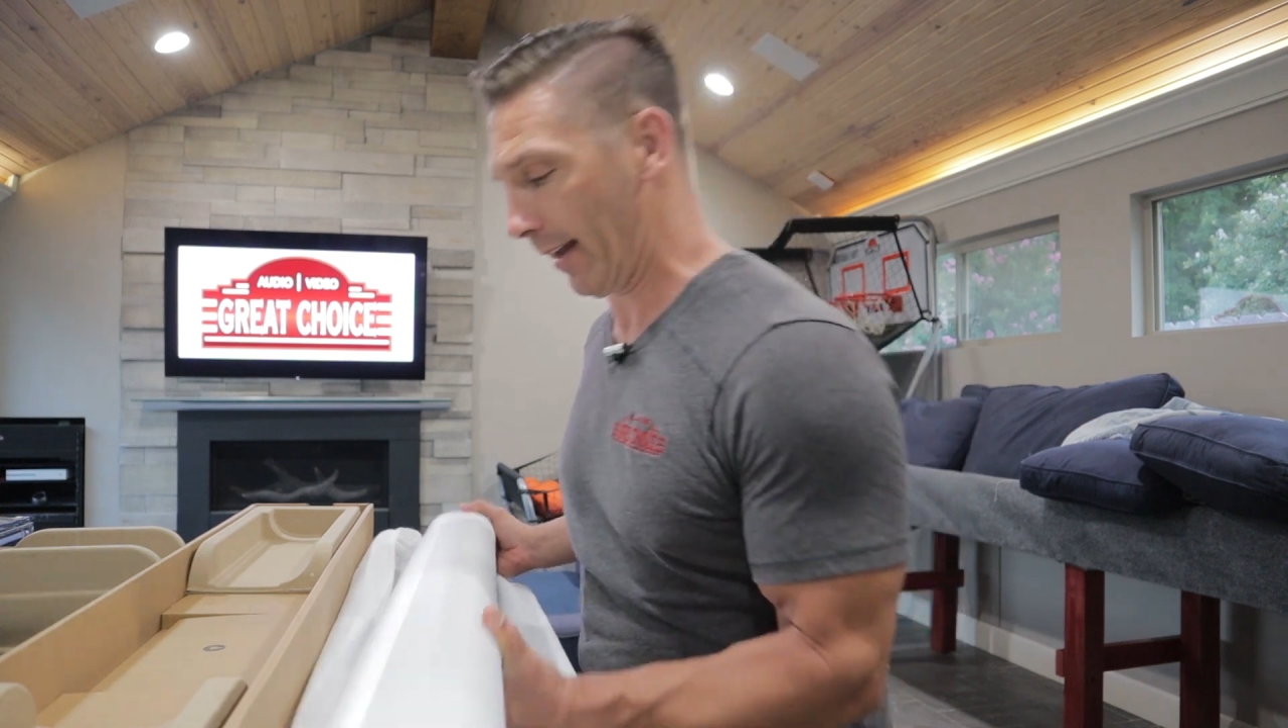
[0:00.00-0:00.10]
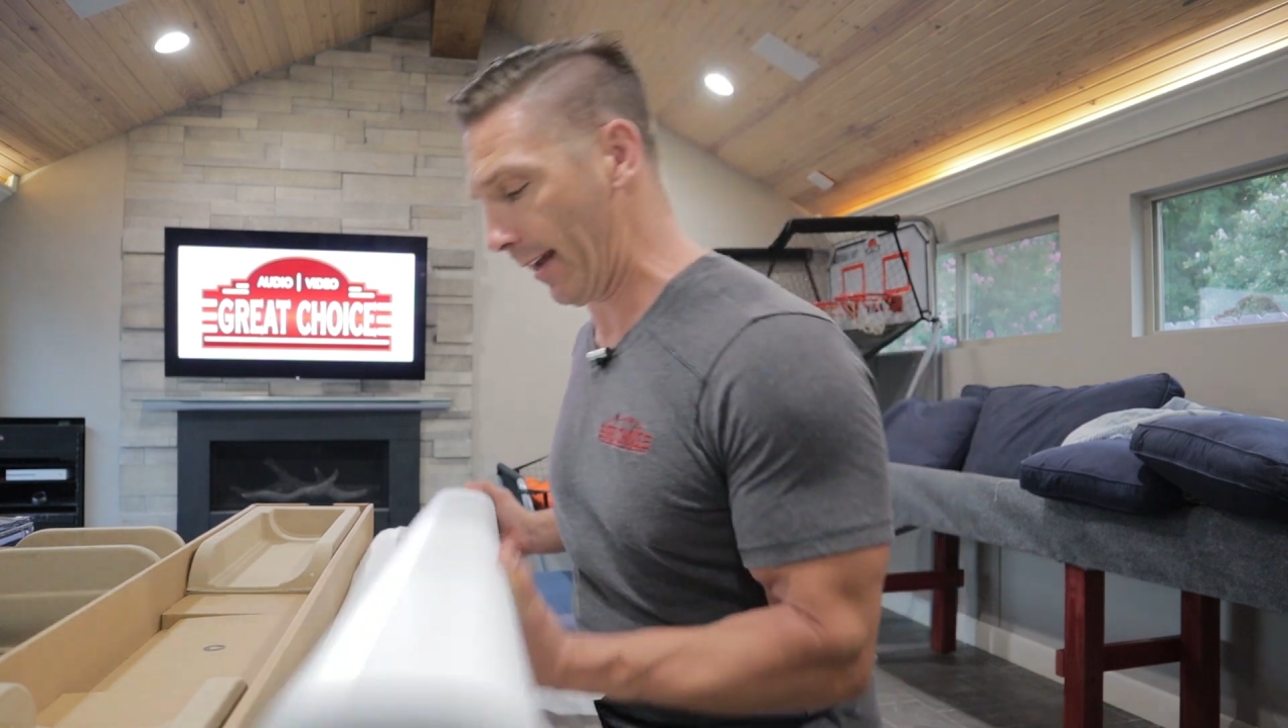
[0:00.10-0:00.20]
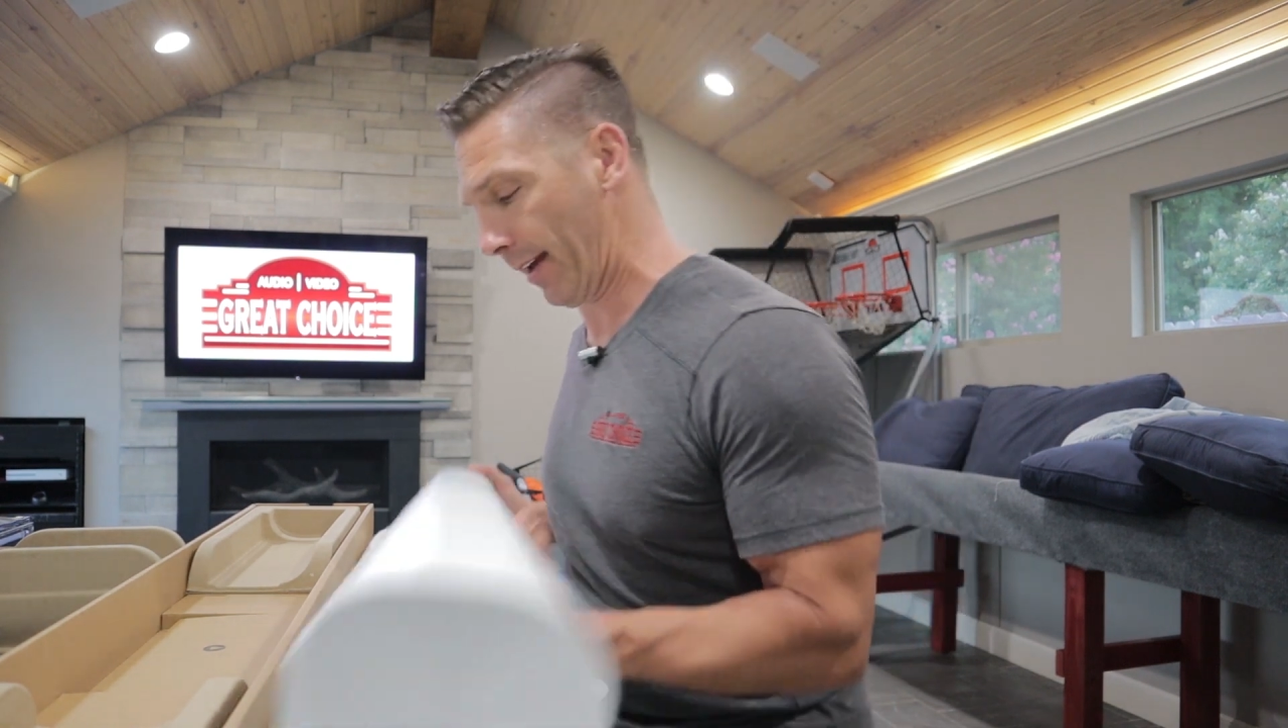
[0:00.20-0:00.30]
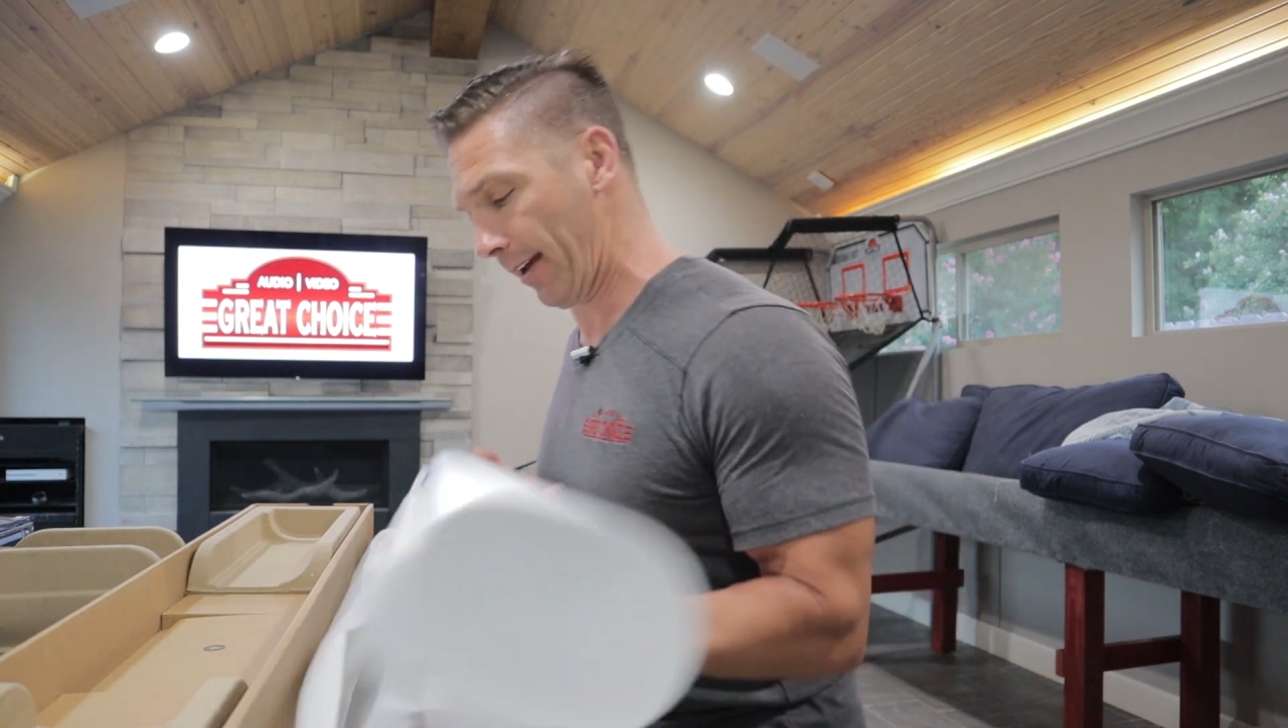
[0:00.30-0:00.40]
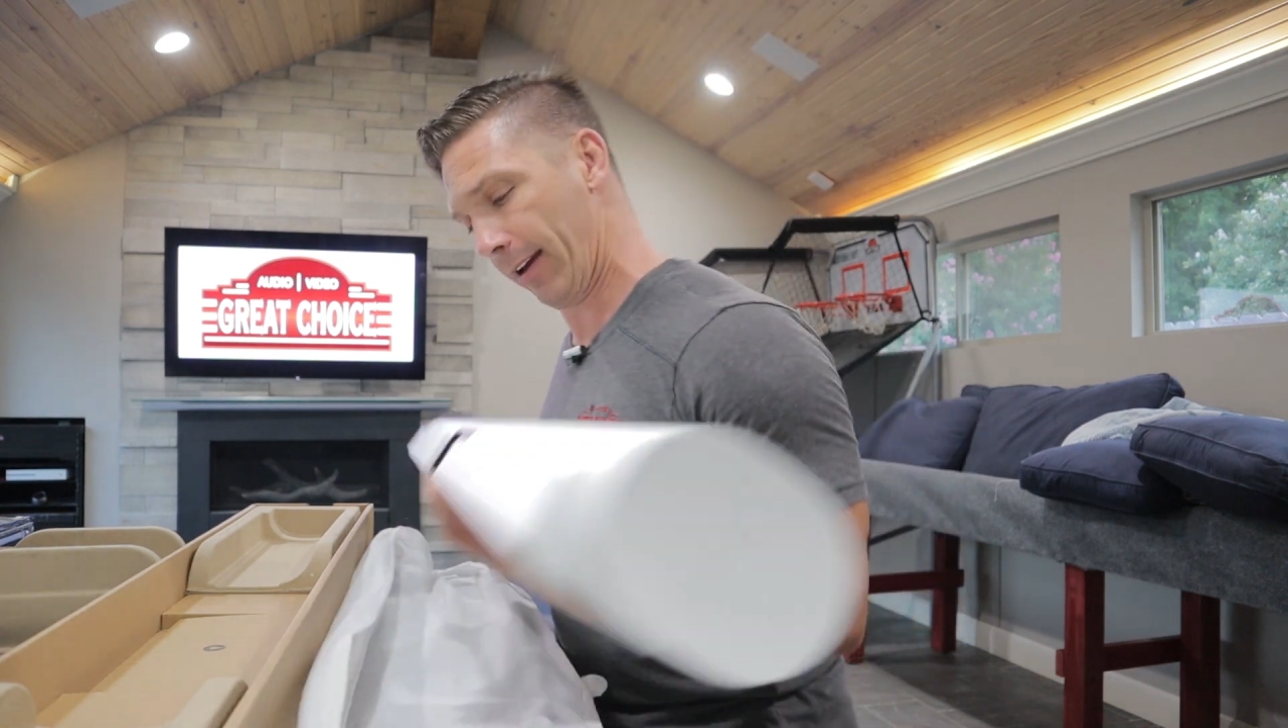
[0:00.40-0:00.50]

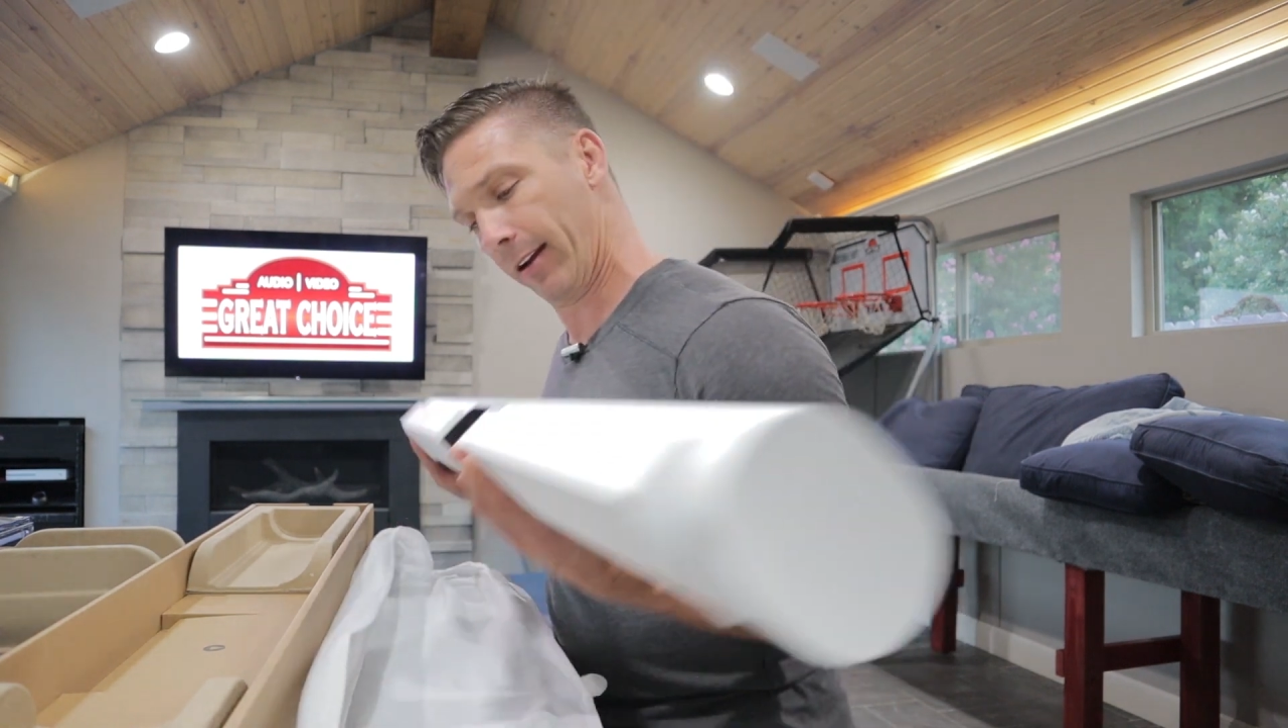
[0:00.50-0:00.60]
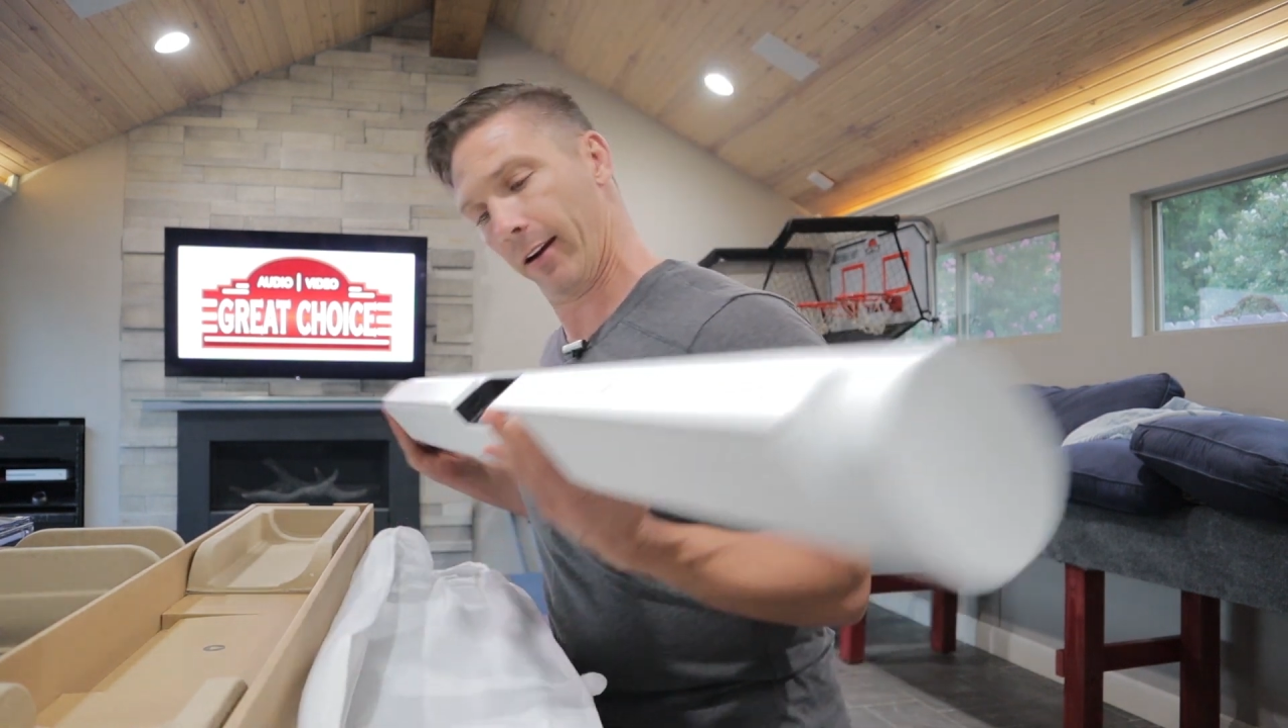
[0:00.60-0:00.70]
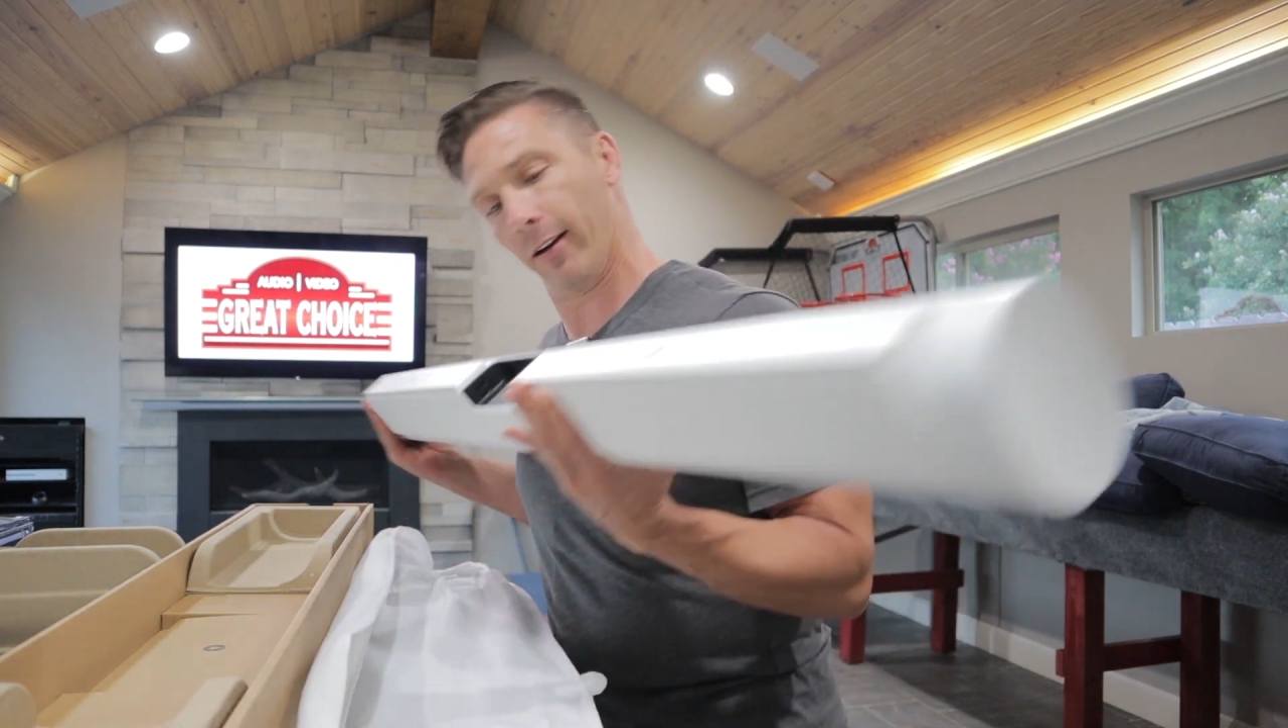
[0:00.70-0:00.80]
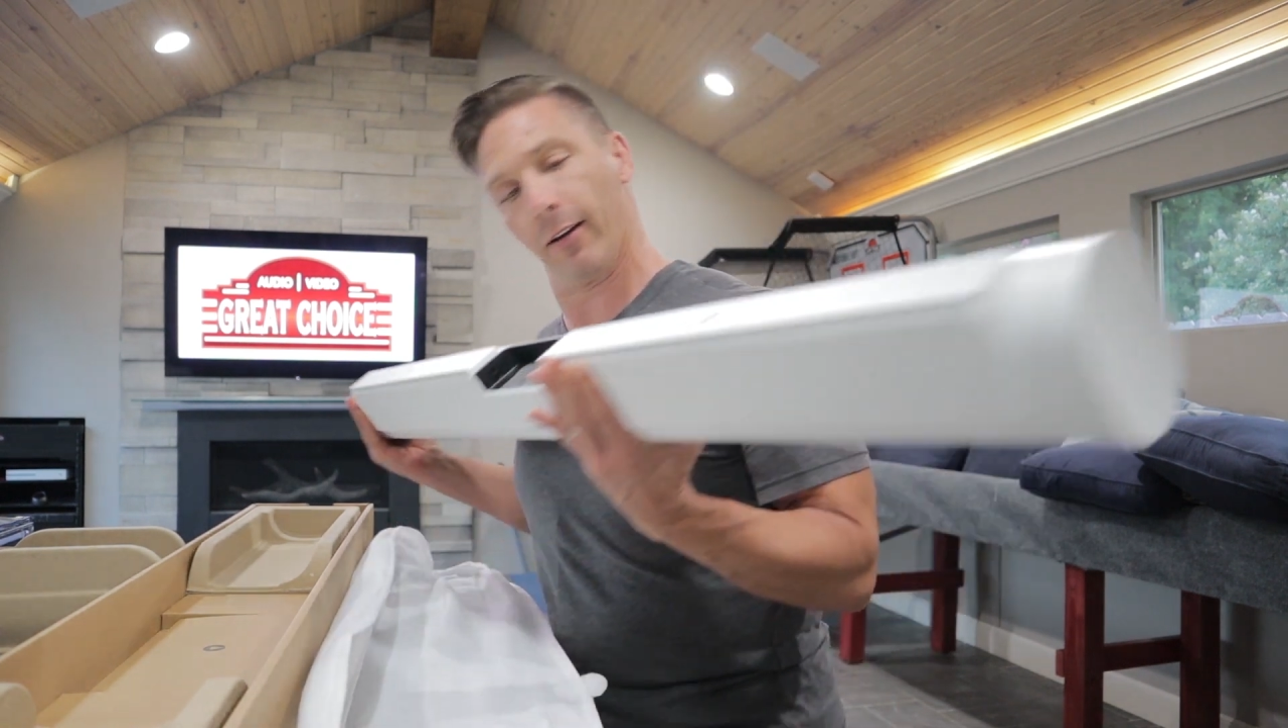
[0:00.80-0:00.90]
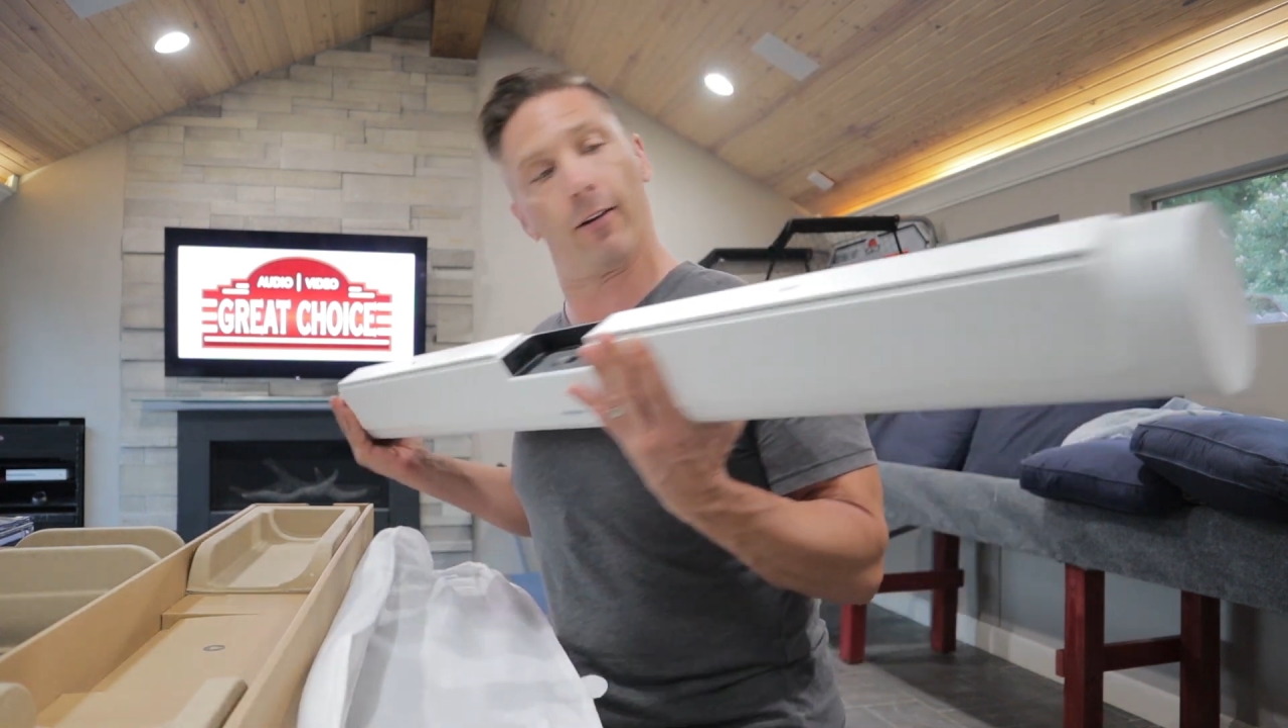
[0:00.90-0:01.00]

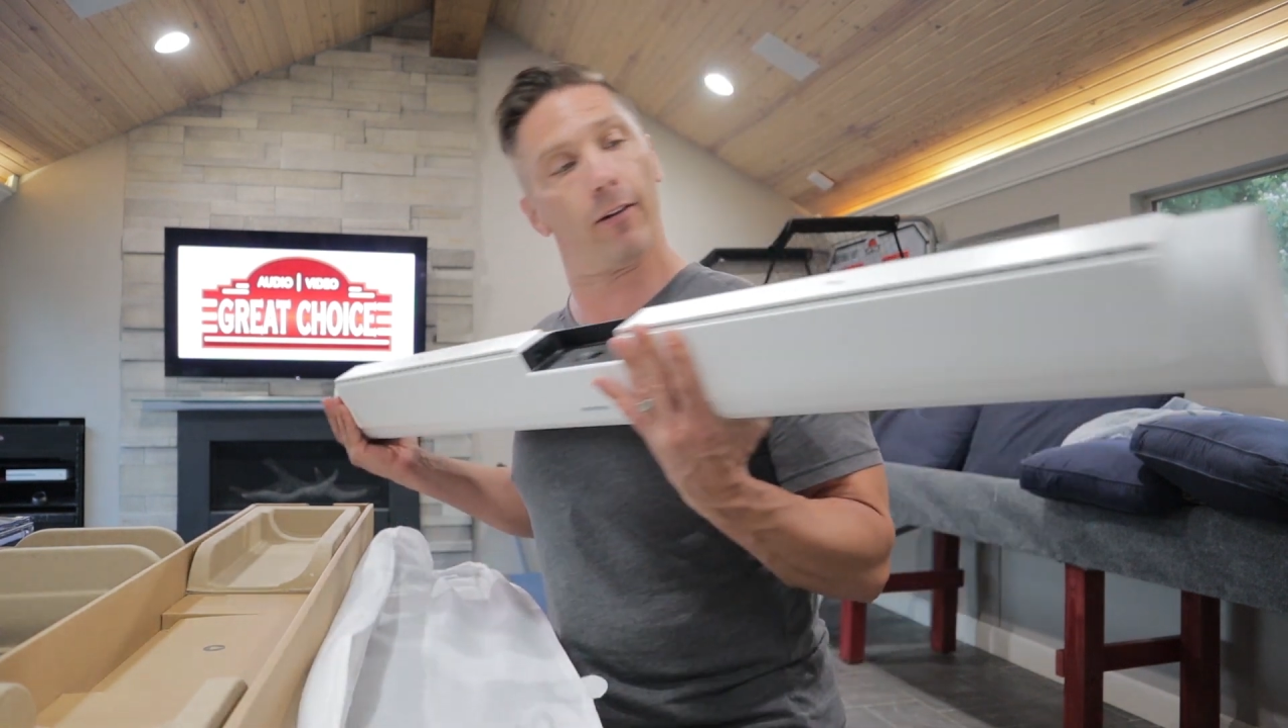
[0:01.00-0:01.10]
And